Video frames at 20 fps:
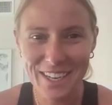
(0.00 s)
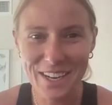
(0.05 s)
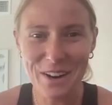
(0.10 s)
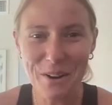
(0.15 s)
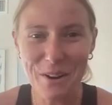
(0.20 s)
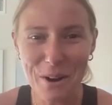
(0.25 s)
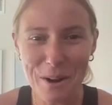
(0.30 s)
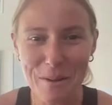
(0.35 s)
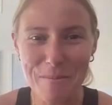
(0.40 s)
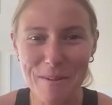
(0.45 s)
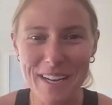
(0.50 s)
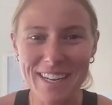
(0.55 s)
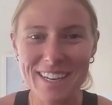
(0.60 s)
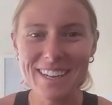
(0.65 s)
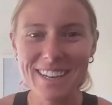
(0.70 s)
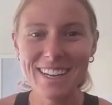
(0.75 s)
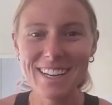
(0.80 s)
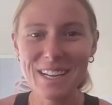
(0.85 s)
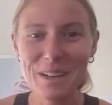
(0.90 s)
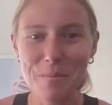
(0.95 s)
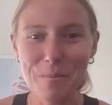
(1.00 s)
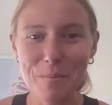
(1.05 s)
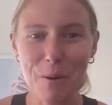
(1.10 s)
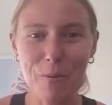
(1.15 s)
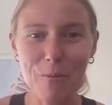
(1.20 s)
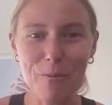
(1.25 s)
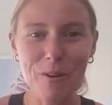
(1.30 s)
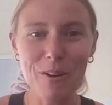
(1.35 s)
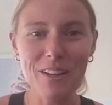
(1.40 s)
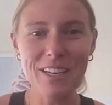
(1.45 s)
You know what I mean?
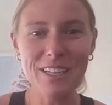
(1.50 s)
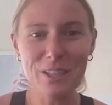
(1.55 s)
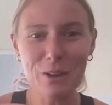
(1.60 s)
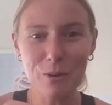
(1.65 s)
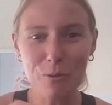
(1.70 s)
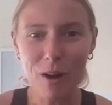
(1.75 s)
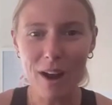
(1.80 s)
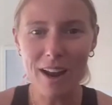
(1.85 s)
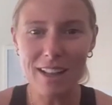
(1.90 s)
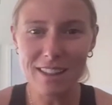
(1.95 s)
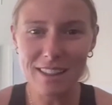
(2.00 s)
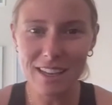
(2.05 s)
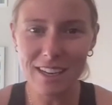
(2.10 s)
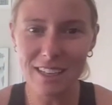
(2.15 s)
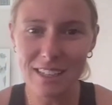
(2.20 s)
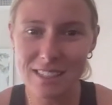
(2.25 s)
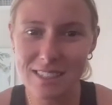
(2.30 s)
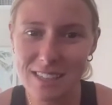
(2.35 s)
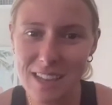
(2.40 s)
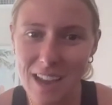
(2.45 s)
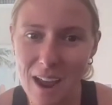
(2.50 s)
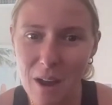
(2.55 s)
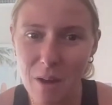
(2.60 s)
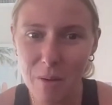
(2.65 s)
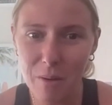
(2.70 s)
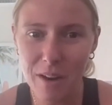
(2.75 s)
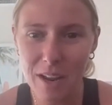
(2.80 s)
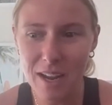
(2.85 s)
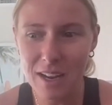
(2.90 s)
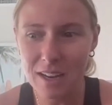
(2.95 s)
But really to write things
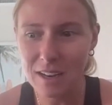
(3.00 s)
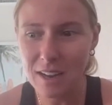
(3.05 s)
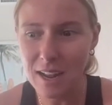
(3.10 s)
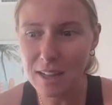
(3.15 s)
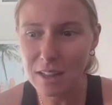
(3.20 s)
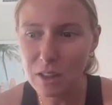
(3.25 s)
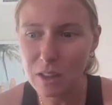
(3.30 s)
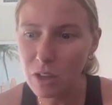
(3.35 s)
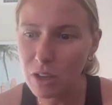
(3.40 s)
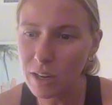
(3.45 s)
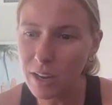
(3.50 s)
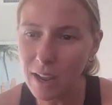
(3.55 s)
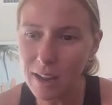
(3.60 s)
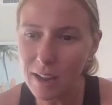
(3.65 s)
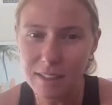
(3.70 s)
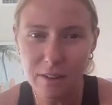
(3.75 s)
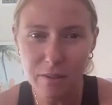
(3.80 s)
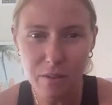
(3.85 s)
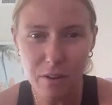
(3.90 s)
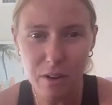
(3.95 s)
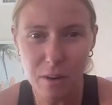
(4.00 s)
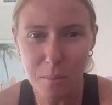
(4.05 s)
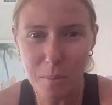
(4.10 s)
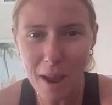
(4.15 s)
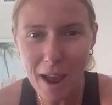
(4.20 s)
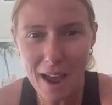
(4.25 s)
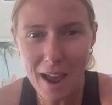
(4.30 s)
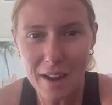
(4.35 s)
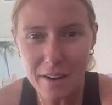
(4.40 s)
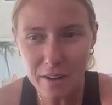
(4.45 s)
down and look at different
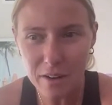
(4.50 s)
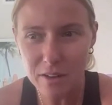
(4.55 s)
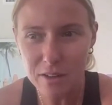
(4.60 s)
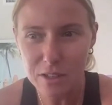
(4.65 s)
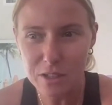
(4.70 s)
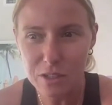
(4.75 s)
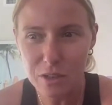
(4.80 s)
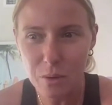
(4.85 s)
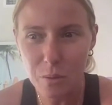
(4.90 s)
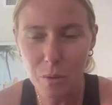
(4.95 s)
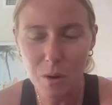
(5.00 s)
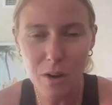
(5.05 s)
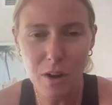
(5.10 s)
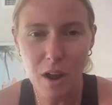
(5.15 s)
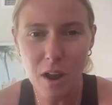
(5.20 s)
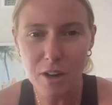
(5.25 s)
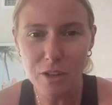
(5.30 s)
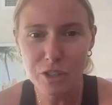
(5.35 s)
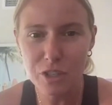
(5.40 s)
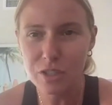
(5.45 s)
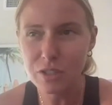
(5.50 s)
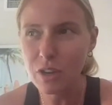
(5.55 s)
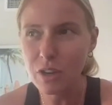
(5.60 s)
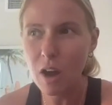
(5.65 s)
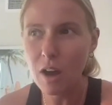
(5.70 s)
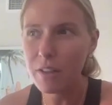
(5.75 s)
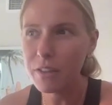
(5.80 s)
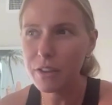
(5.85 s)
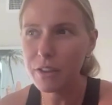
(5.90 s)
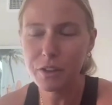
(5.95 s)
patterns so we're not just
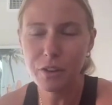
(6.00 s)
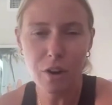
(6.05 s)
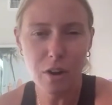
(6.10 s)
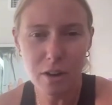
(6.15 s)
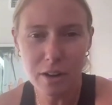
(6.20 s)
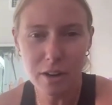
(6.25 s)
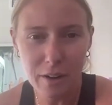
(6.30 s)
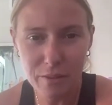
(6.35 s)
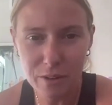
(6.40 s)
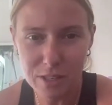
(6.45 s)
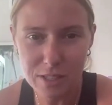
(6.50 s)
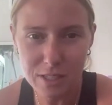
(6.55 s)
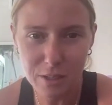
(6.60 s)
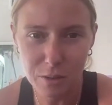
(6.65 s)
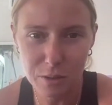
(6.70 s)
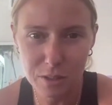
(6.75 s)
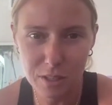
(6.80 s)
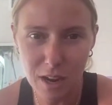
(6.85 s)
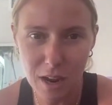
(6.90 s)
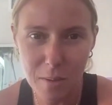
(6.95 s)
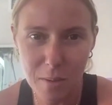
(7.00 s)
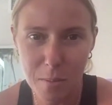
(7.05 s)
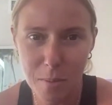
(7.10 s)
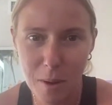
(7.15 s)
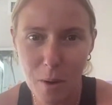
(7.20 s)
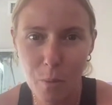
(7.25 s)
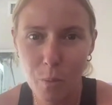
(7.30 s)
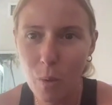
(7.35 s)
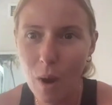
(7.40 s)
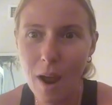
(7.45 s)
caught in the dark every single time
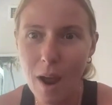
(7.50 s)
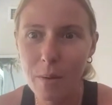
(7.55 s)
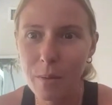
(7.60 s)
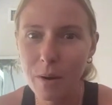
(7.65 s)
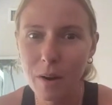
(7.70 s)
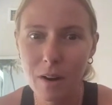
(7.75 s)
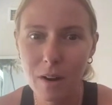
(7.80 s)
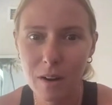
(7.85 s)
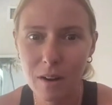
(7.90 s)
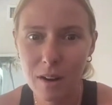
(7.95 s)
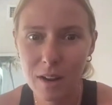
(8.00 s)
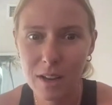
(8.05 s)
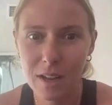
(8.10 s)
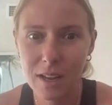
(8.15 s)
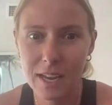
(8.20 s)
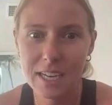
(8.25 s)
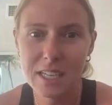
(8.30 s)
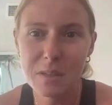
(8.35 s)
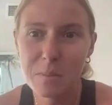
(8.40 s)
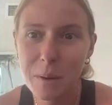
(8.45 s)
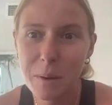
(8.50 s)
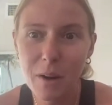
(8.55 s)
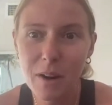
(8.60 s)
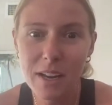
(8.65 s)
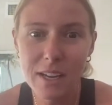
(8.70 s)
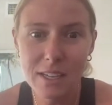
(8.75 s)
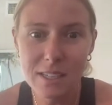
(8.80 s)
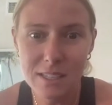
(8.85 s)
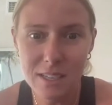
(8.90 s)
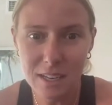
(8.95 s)
about why we're
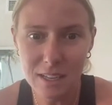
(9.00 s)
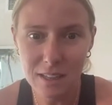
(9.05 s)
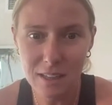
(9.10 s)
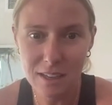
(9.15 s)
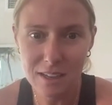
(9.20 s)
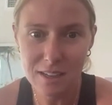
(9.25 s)
experiencing